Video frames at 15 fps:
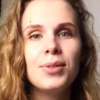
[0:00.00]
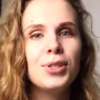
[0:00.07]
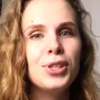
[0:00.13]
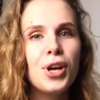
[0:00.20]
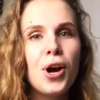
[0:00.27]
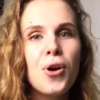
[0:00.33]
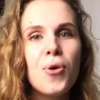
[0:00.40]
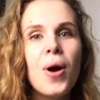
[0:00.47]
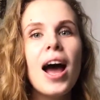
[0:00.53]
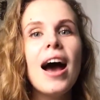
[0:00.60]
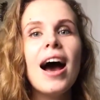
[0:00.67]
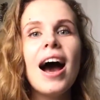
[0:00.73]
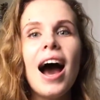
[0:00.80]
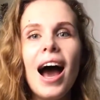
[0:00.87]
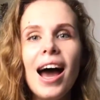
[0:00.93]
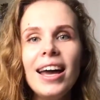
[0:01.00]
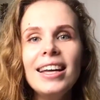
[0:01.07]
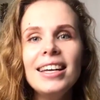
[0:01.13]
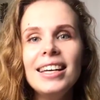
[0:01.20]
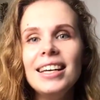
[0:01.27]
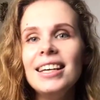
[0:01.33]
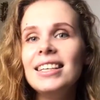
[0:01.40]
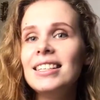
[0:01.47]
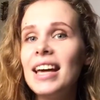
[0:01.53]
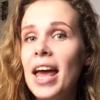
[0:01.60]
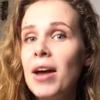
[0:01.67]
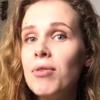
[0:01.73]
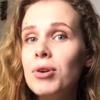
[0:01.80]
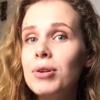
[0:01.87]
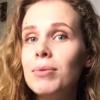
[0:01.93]
So I need
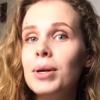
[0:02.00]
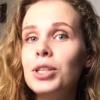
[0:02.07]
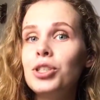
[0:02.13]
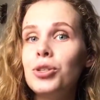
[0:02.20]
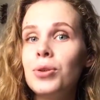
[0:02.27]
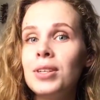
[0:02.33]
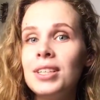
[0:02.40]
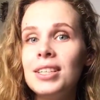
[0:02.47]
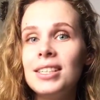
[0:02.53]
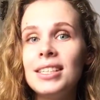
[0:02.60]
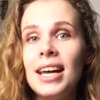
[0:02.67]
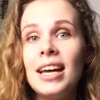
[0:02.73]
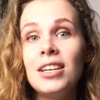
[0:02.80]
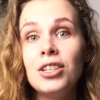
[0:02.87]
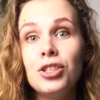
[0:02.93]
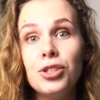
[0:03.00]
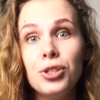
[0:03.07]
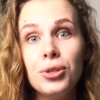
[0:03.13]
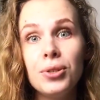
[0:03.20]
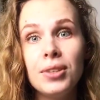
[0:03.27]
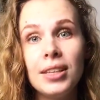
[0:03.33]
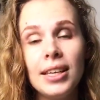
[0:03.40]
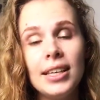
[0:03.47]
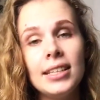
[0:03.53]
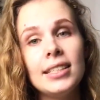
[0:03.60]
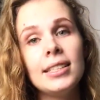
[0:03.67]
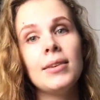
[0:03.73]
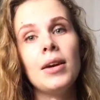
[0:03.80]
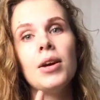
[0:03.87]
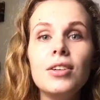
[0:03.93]
everyone to understand two things.